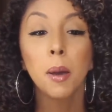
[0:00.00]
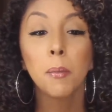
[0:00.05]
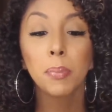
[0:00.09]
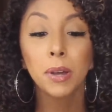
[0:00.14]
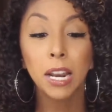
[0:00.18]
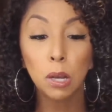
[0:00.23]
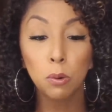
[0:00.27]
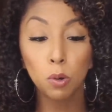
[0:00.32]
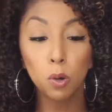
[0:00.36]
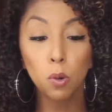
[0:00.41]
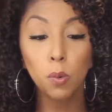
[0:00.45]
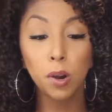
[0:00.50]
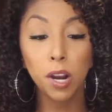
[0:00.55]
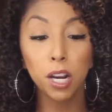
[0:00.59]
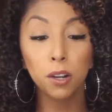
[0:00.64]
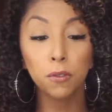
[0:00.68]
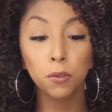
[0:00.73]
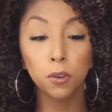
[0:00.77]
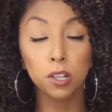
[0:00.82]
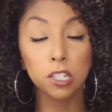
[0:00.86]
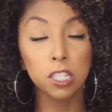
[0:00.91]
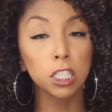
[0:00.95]
but I will wear
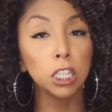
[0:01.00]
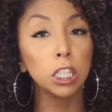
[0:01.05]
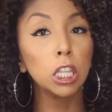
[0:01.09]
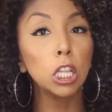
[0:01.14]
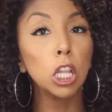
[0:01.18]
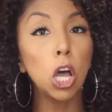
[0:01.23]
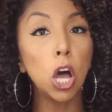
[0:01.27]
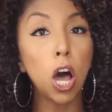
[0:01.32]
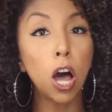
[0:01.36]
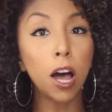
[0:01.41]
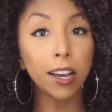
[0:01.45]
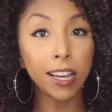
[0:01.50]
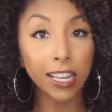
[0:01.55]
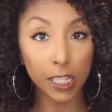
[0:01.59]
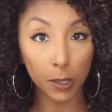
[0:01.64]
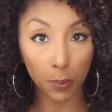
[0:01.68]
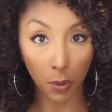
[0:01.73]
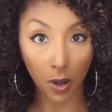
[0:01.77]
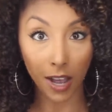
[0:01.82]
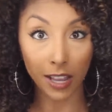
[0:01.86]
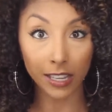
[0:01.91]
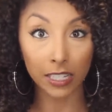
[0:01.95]
it for as long
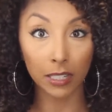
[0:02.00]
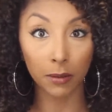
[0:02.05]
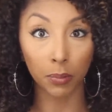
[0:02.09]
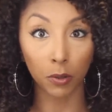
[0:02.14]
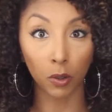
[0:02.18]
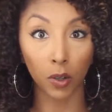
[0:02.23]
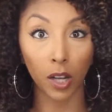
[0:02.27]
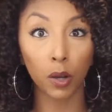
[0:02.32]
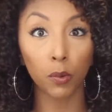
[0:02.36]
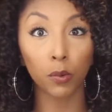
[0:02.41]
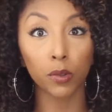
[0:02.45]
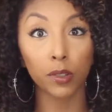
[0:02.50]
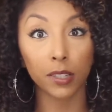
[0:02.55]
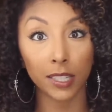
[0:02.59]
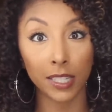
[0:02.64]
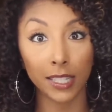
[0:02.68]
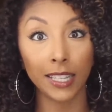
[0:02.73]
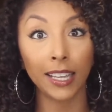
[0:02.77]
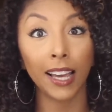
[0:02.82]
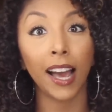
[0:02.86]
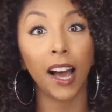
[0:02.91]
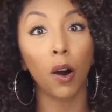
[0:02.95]
as possible and we'll
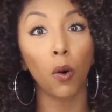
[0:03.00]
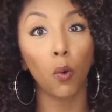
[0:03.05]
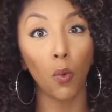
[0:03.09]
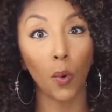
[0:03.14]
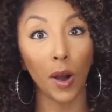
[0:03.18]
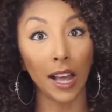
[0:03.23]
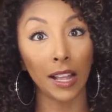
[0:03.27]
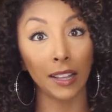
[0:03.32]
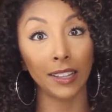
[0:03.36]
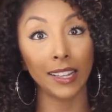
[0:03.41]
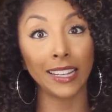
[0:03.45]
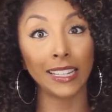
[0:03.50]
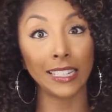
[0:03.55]
see how well